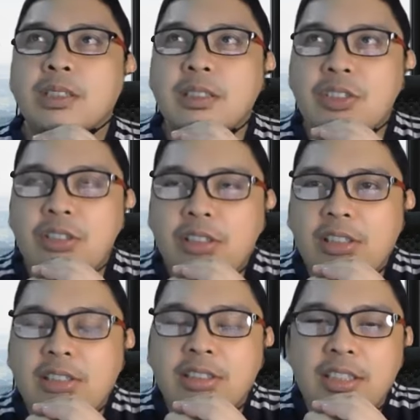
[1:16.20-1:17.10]
In teaching
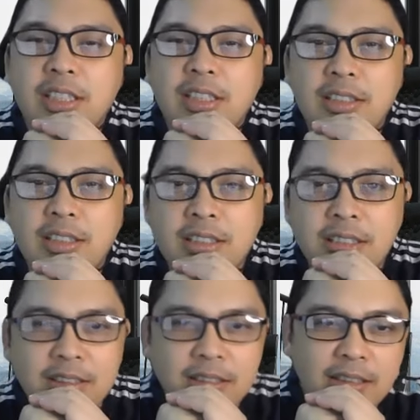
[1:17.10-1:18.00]
real estate ethics,
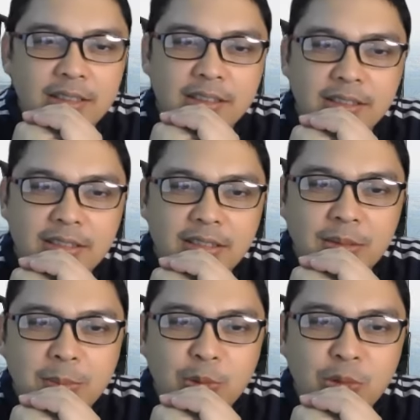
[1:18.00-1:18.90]

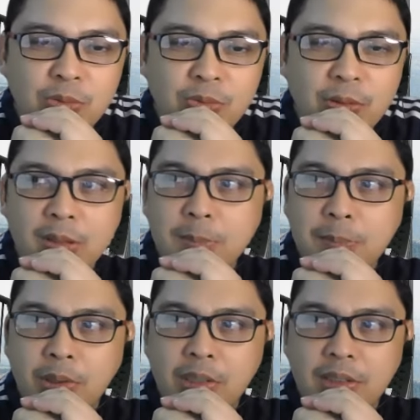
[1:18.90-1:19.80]
the most fun
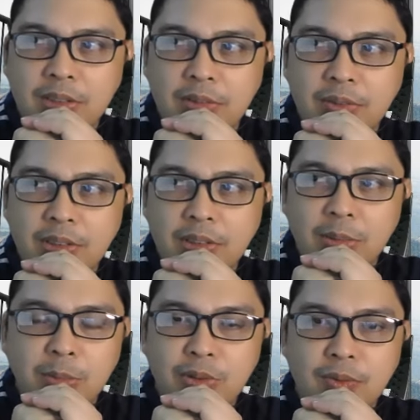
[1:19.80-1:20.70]
part of it
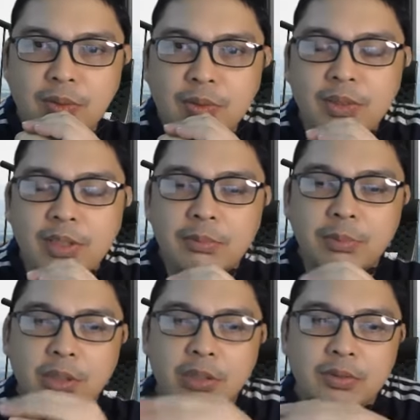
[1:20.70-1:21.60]
or most fulfilling
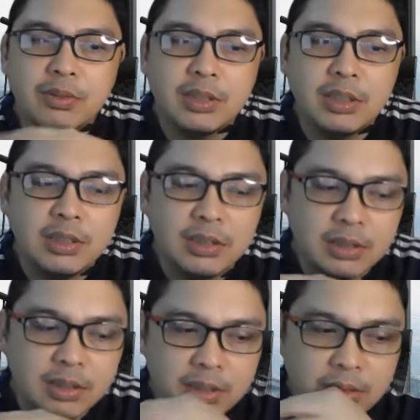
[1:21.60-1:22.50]
part of it is